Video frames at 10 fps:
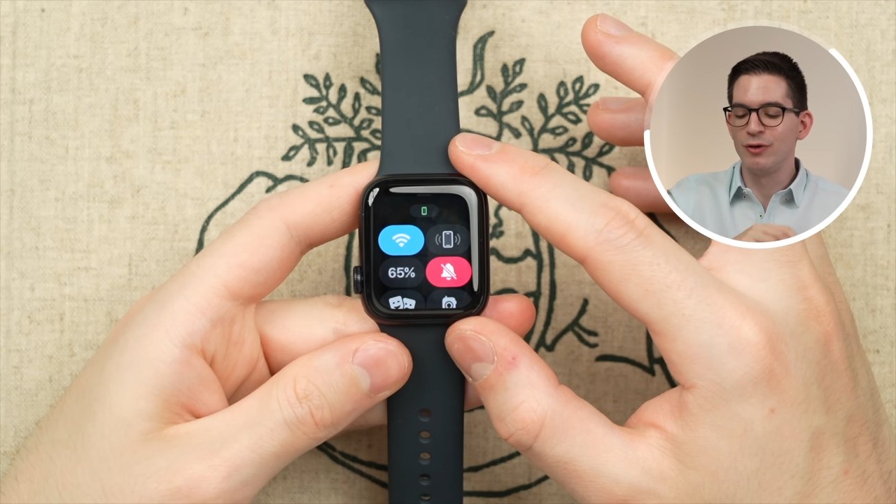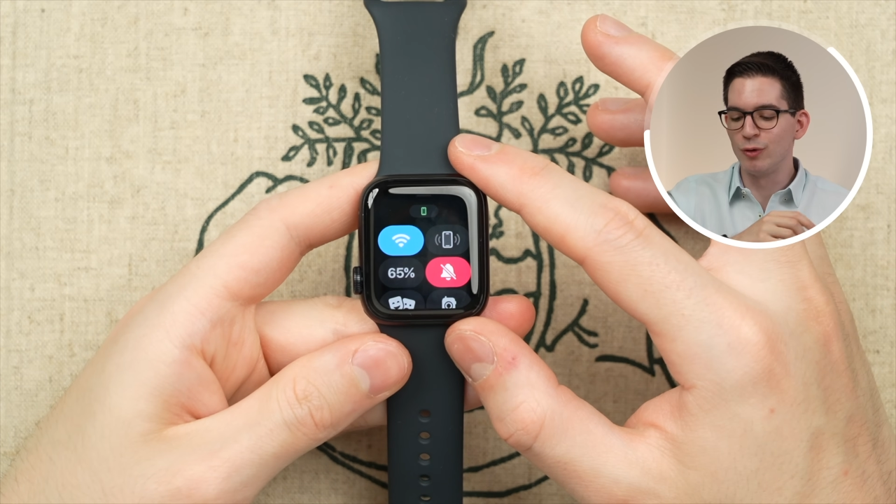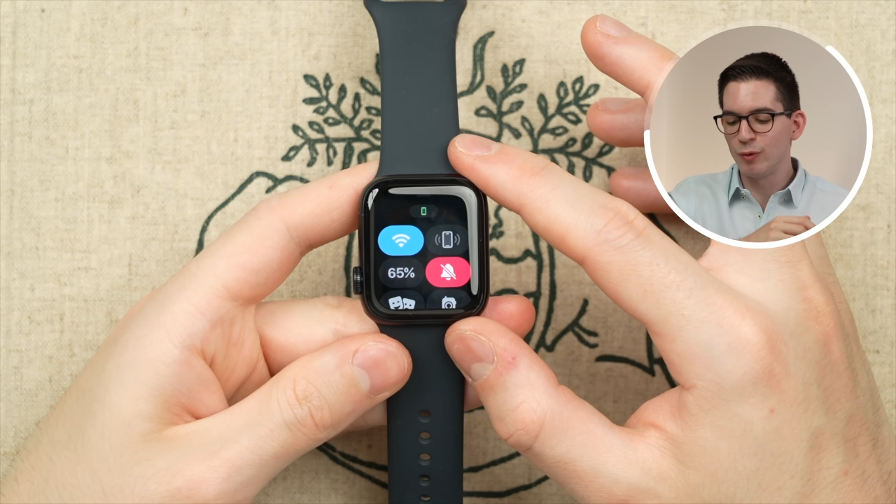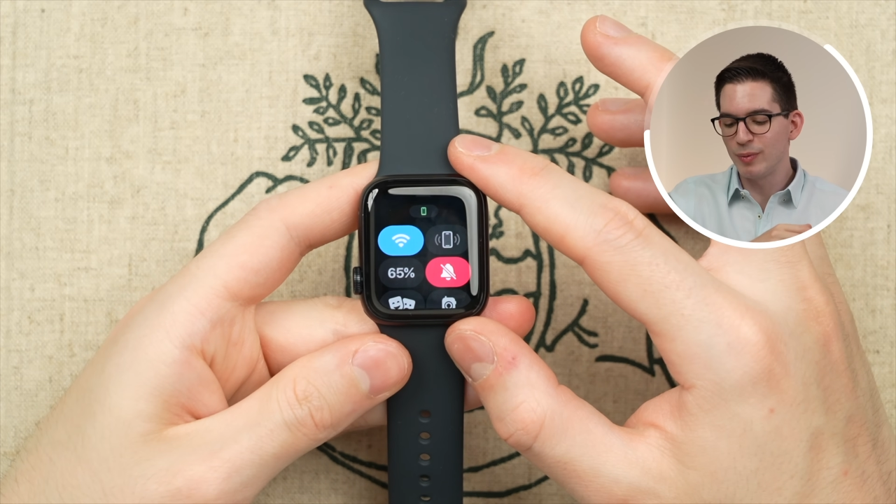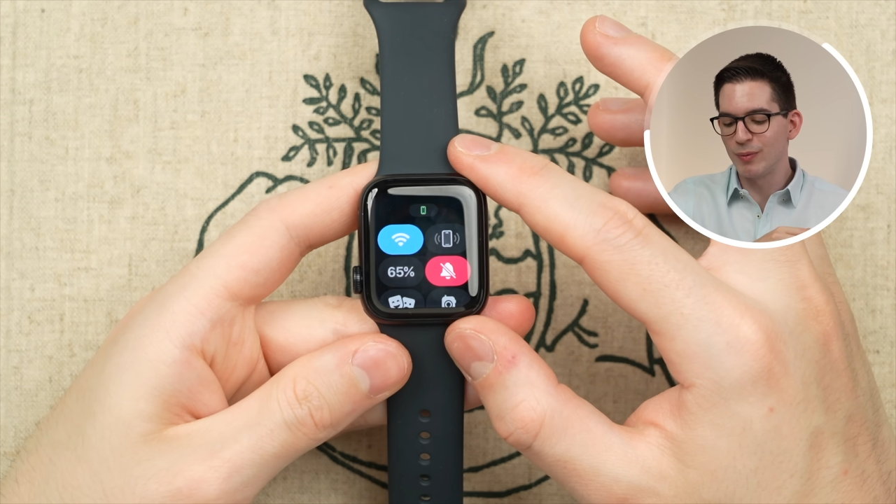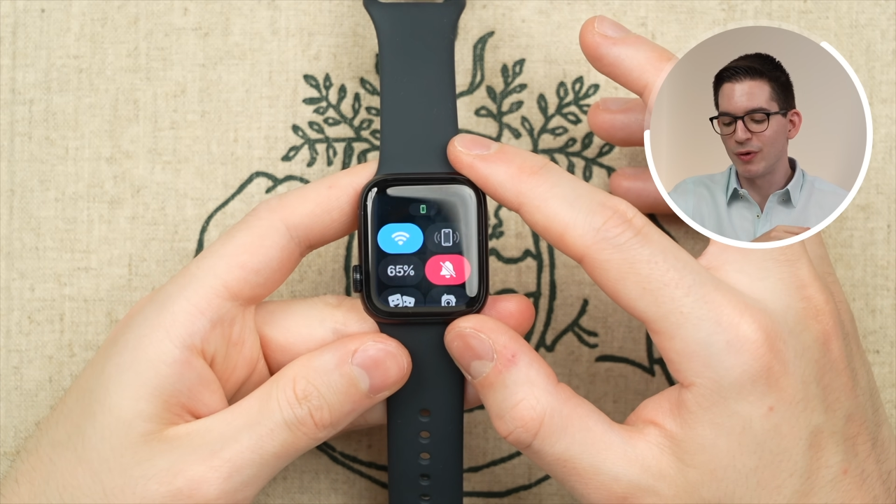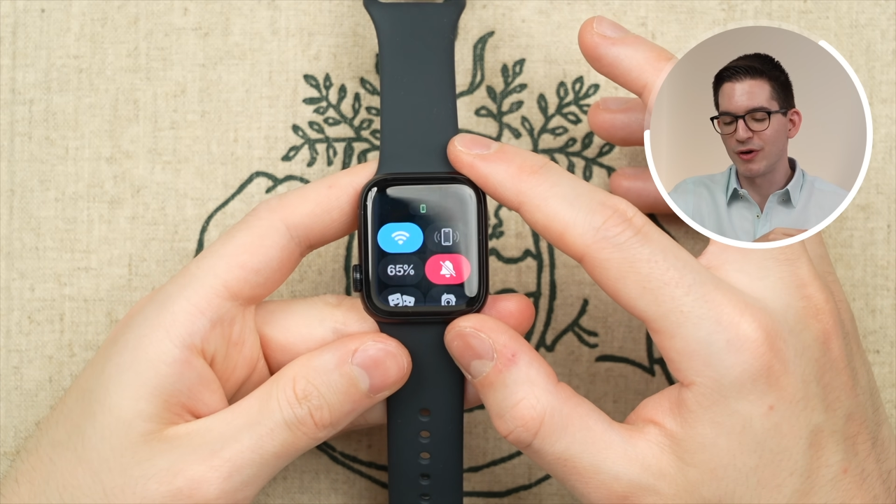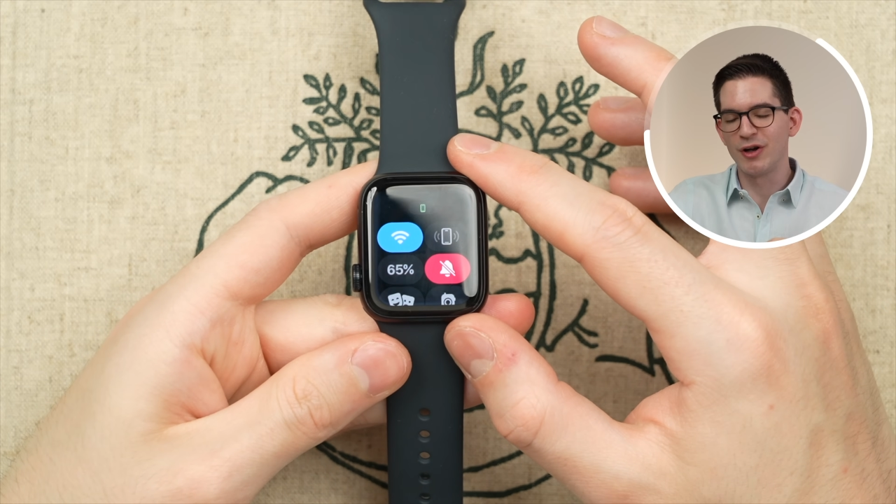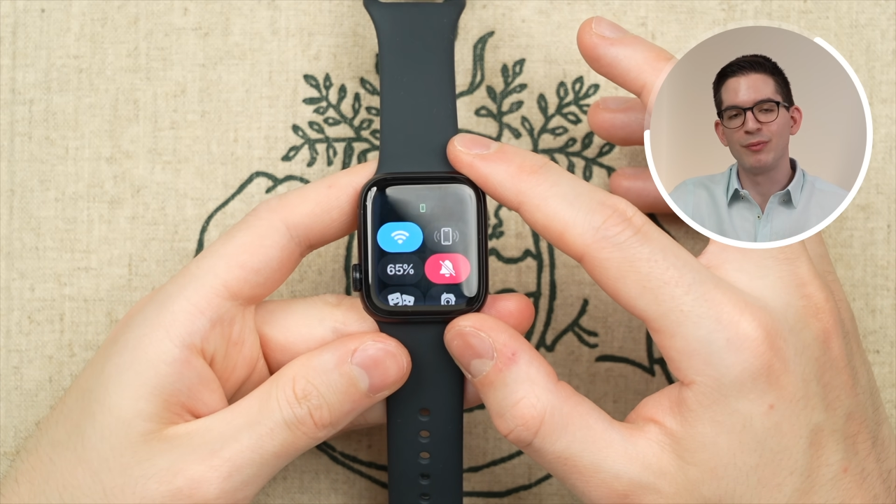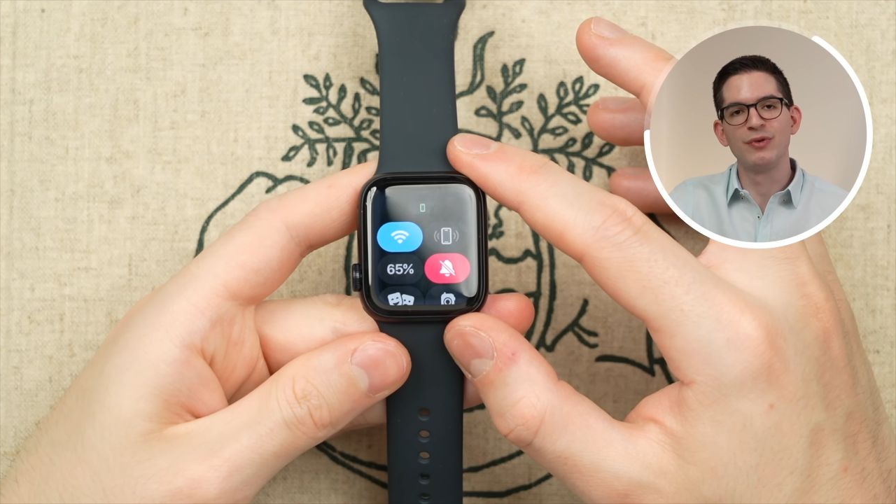you will be
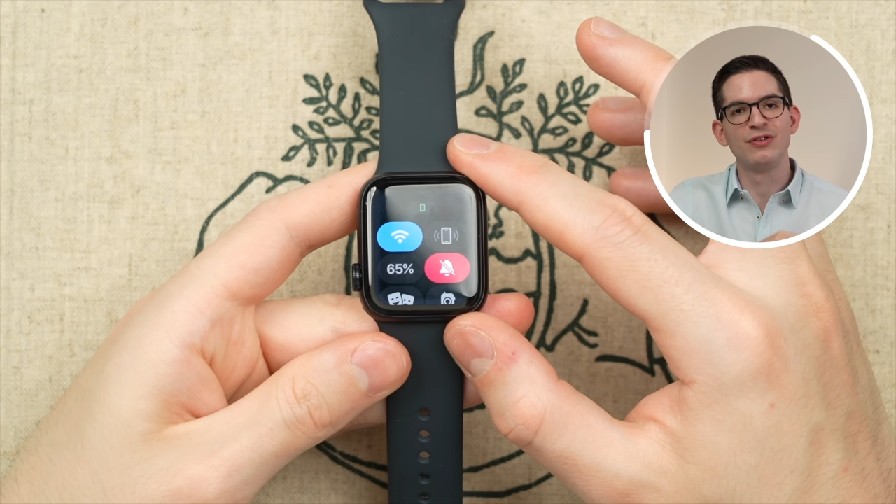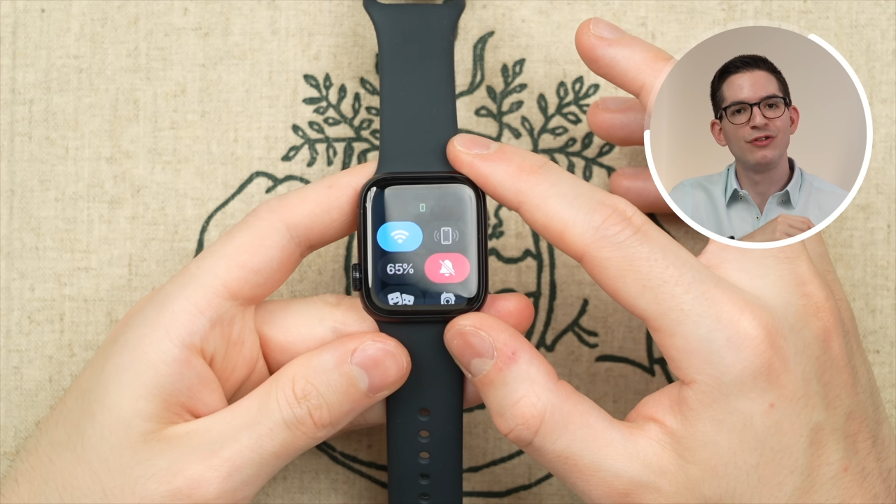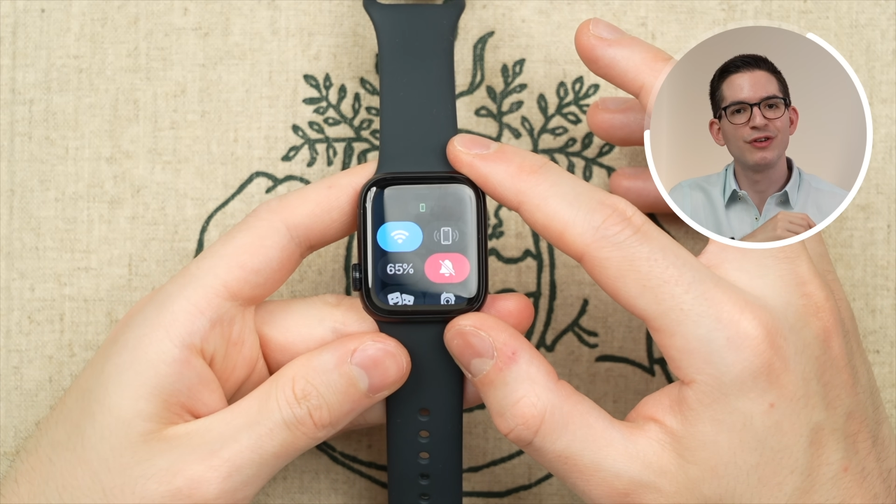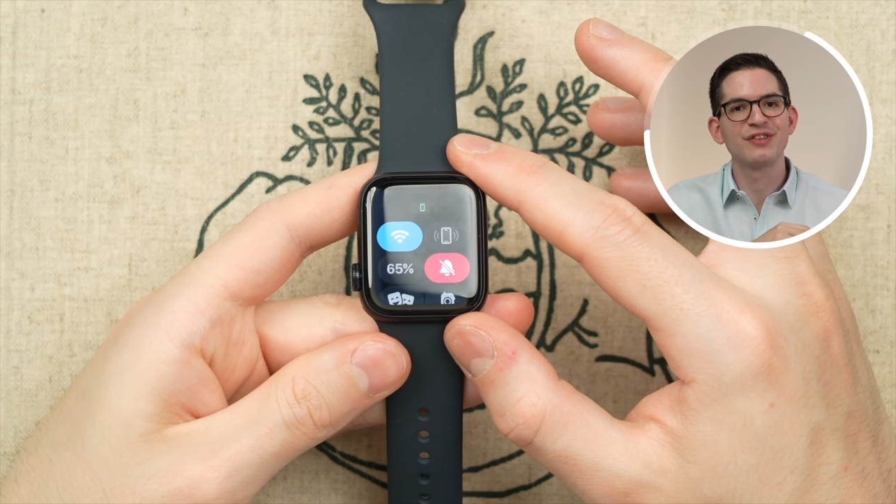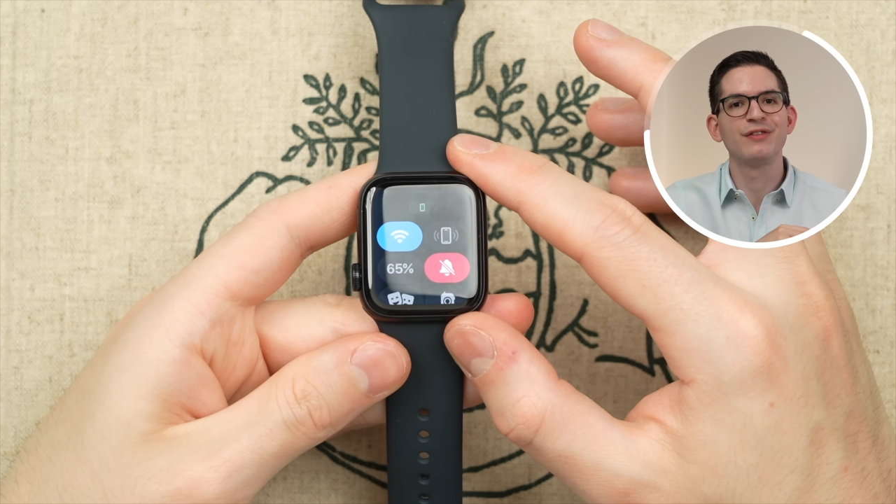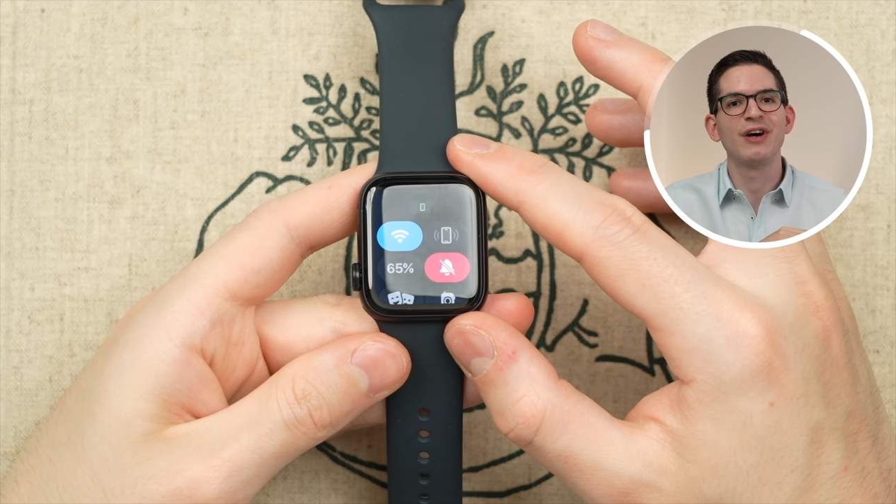woken up with just the